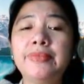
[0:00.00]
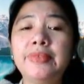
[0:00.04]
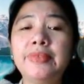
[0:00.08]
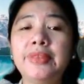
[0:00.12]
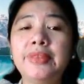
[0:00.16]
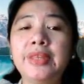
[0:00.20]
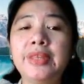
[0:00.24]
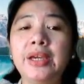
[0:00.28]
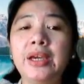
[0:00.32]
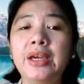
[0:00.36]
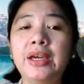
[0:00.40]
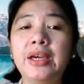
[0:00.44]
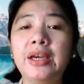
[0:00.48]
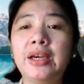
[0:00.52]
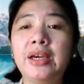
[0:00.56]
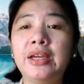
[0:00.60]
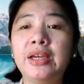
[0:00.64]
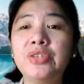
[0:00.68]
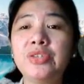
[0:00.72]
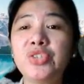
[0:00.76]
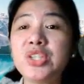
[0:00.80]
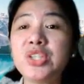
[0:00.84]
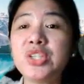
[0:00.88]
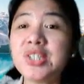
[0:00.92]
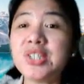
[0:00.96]
the
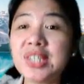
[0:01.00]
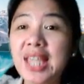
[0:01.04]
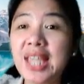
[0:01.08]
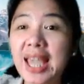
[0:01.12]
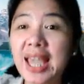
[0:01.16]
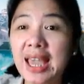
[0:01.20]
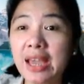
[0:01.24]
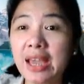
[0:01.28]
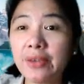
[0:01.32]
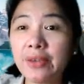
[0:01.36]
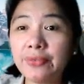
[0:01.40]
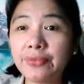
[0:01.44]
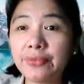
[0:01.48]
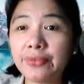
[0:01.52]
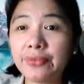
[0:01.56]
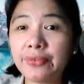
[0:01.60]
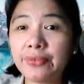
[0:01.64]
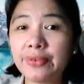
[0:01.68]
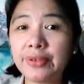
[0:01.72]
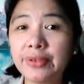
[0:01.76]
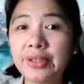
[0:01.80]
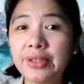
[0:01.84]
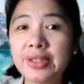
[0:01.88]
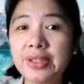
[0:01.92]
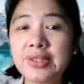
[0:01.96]
GCF,
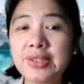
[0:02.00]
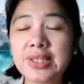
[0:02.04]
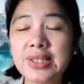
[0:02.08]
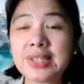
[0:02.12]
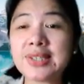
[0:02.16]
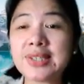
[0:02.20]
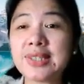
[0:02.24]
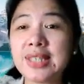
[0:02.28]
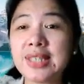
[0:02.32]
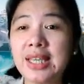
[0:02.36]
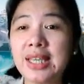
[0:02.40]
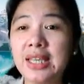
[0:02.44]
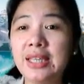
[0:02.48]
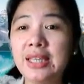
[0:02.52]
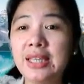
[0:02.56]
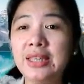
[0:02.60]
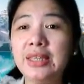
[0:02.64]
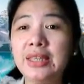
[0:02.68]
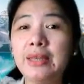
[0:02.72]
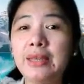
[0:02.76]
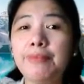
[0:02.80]
16,